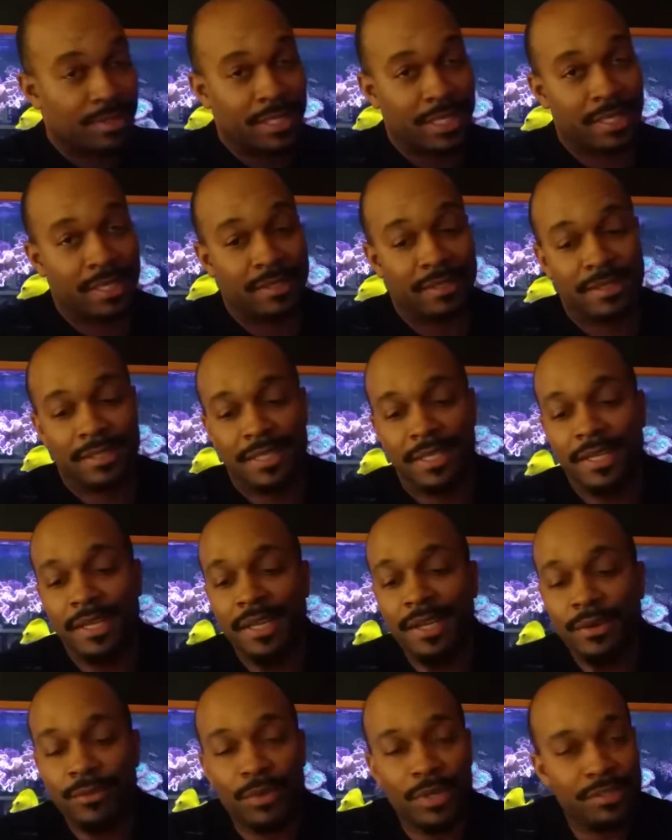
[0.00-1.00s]
And
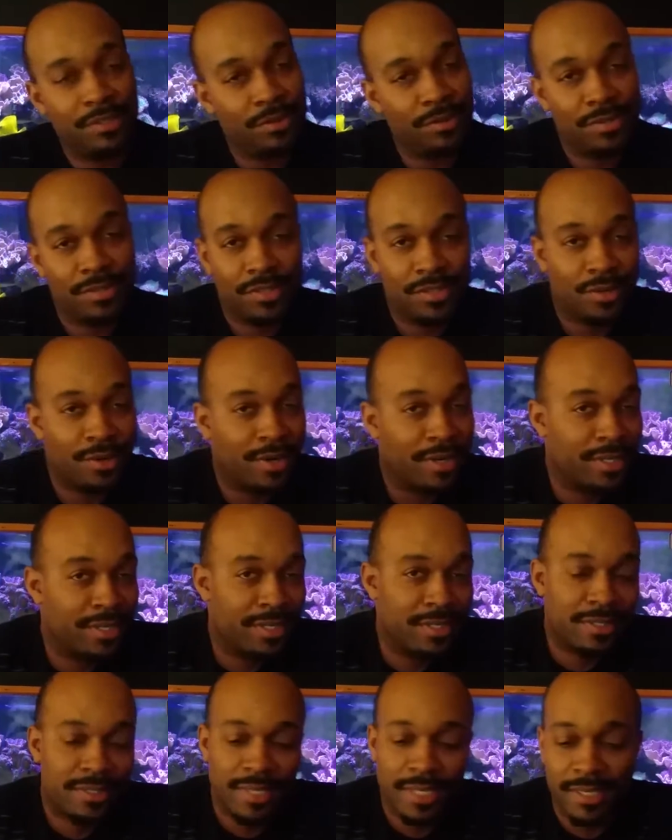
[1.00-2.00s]
once you start
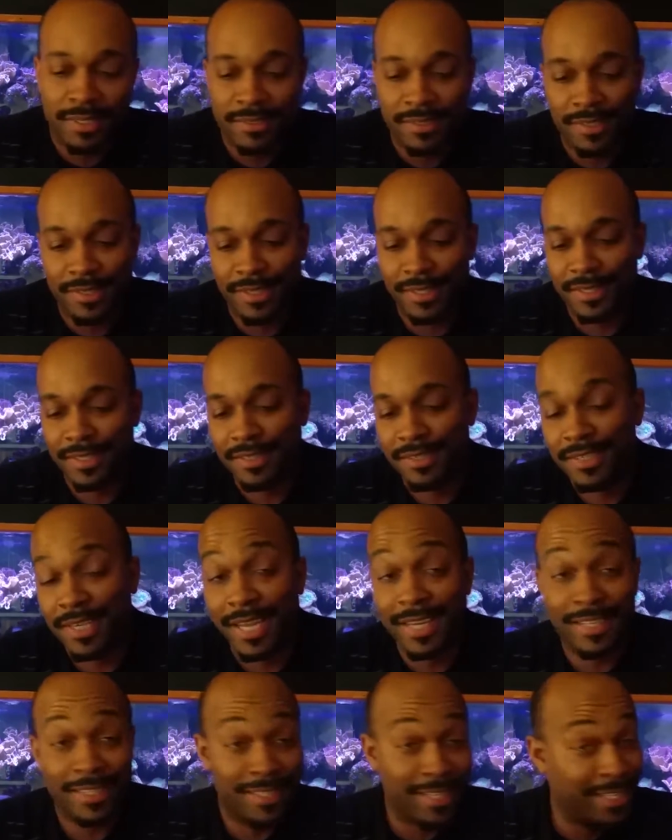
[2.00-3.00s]
it, as a
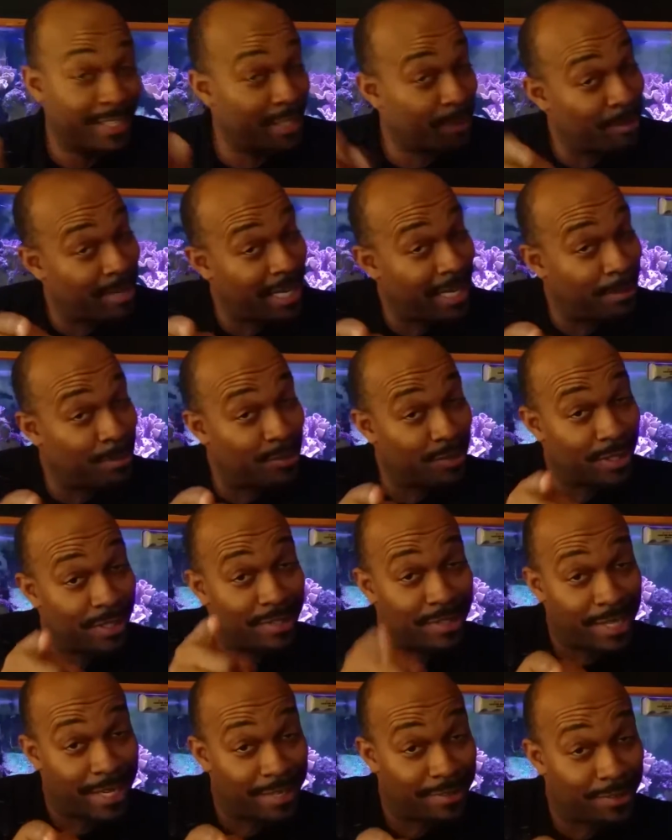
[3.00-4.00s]
psychedelic babe will
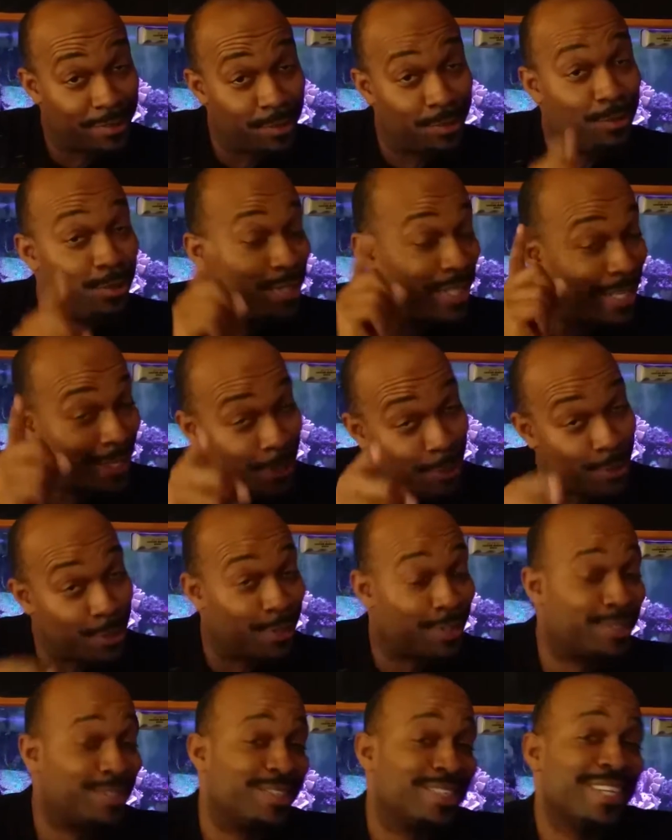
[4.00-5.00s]
contest you, you get
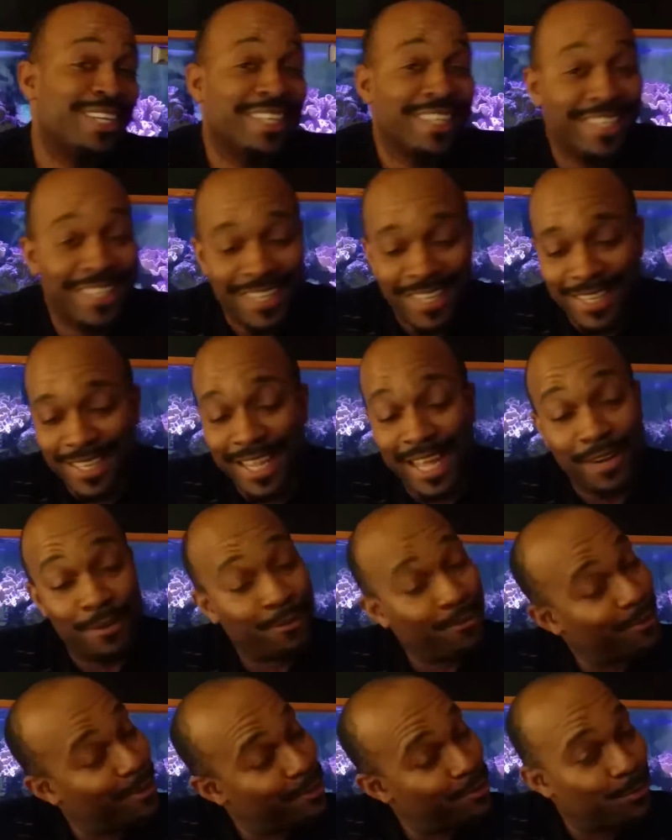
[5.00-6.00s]
hooked. A lot of
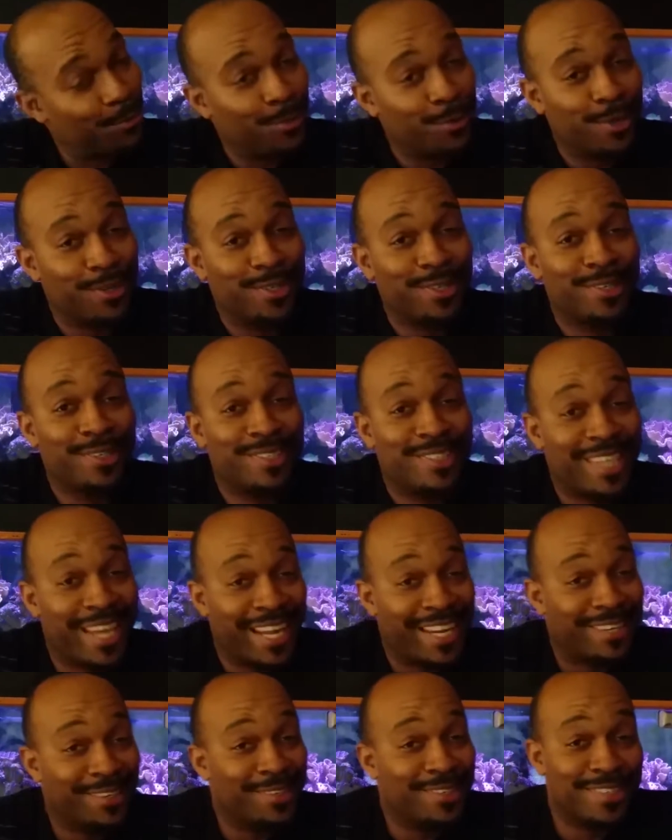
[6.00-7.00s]
freshwater
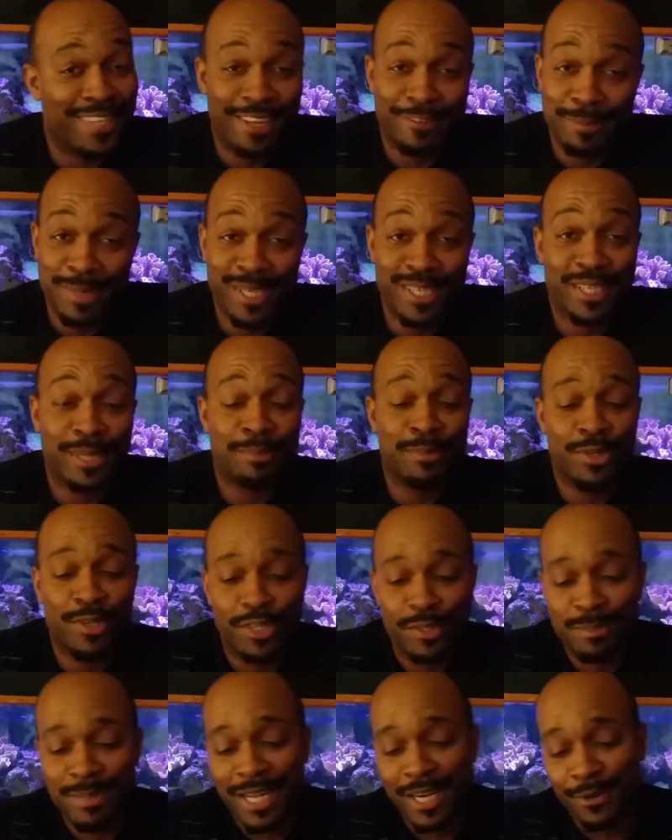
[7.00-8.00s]
tankers have become
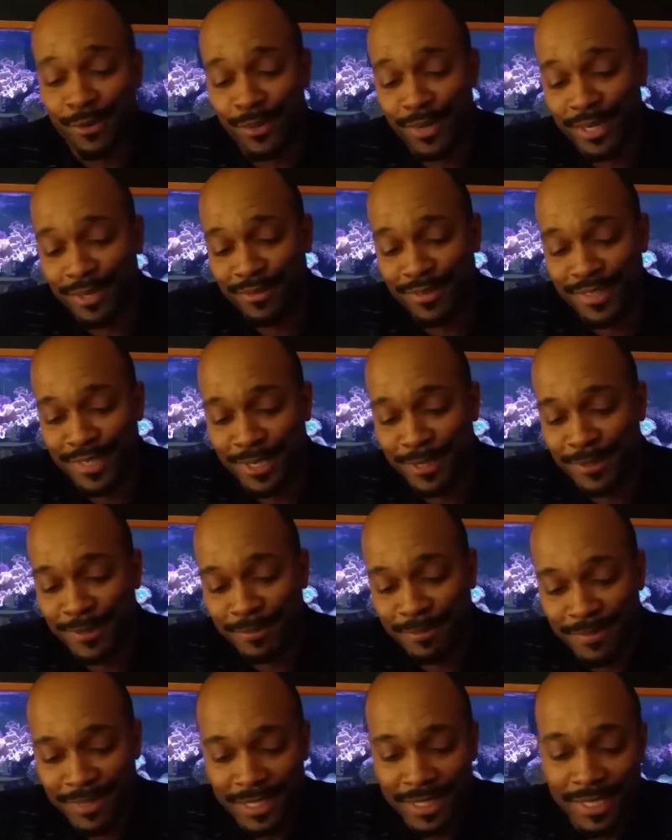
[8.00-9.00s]
hooked by the reef. So
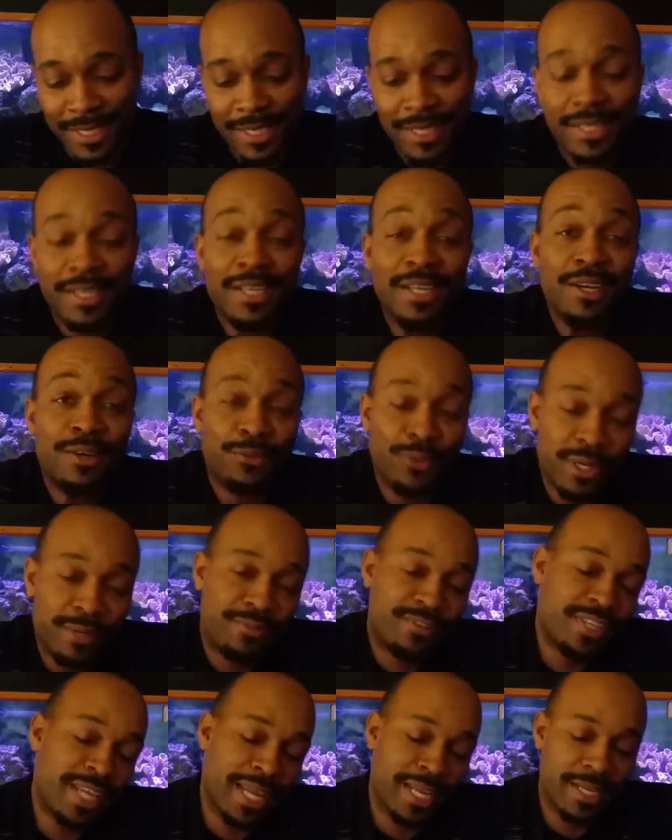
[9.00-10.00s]
reef
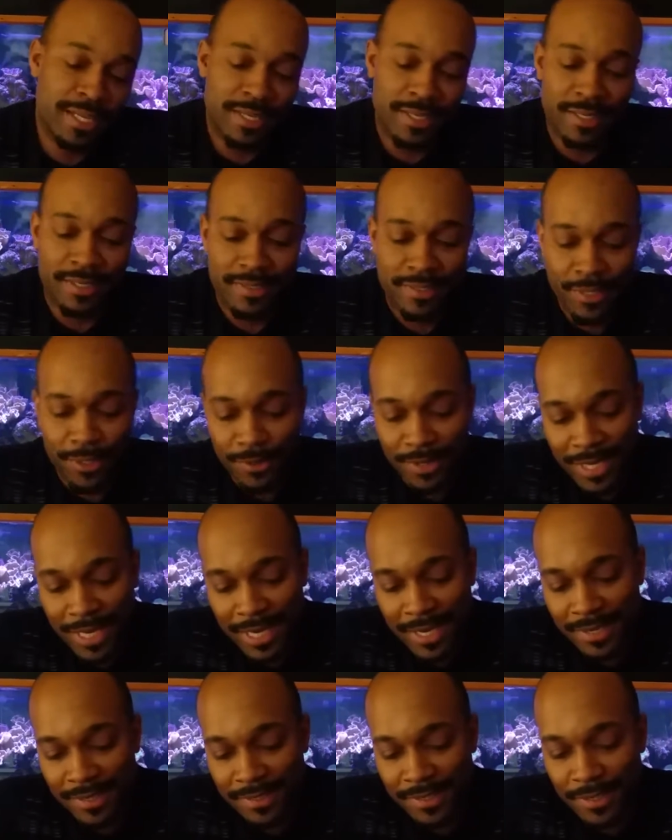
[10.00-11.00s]
tank it is,
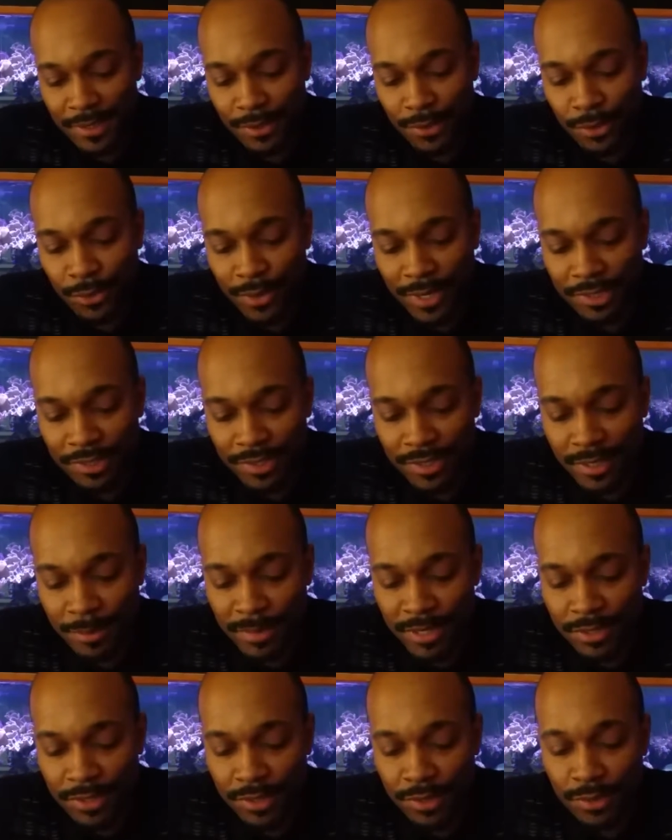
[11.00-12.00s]
okay? So question number
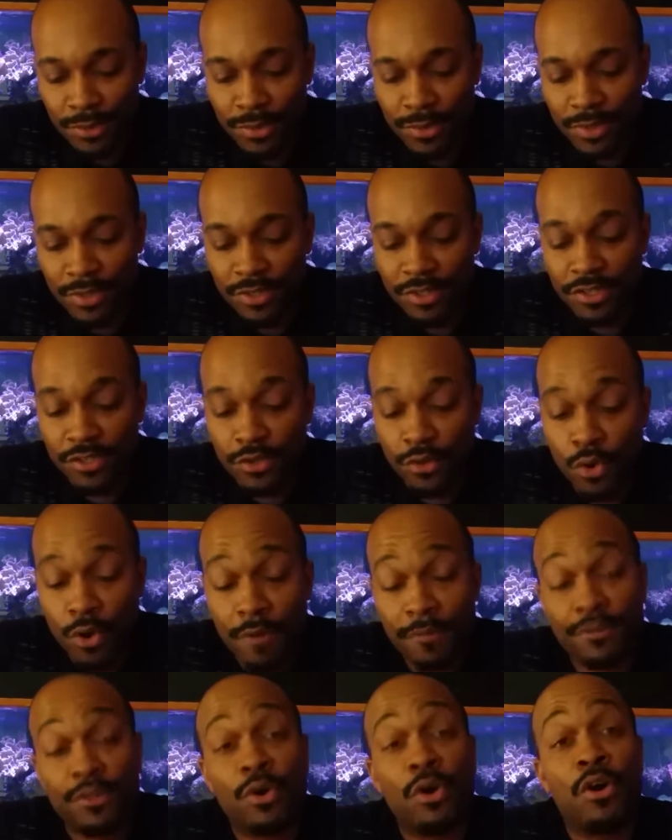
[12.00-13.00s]
two,
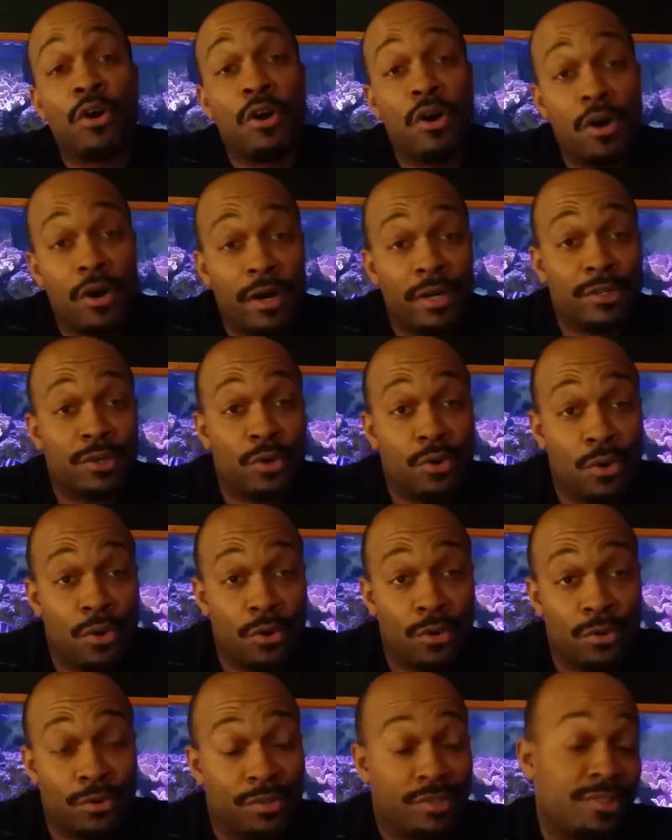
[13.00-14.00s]
soft or hard
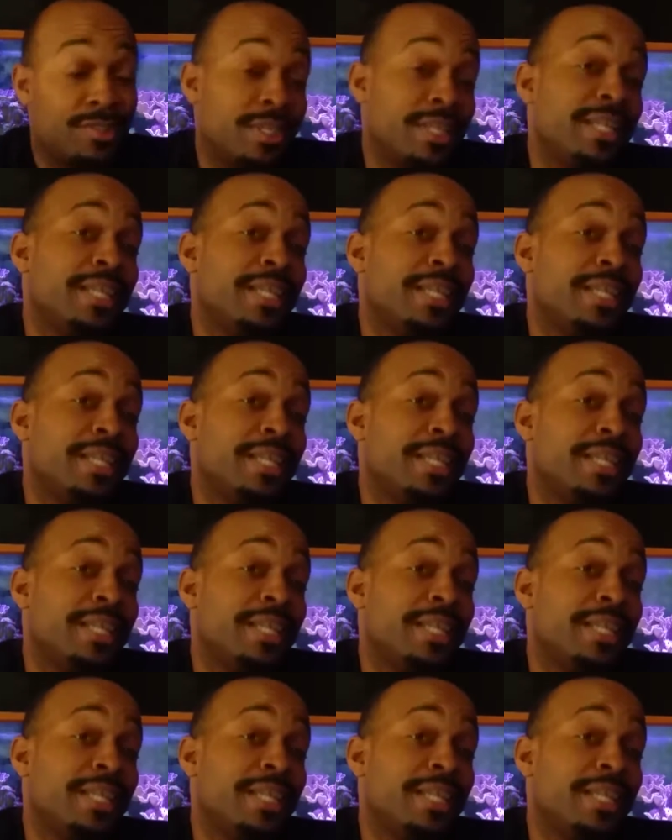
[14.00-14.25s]
corals?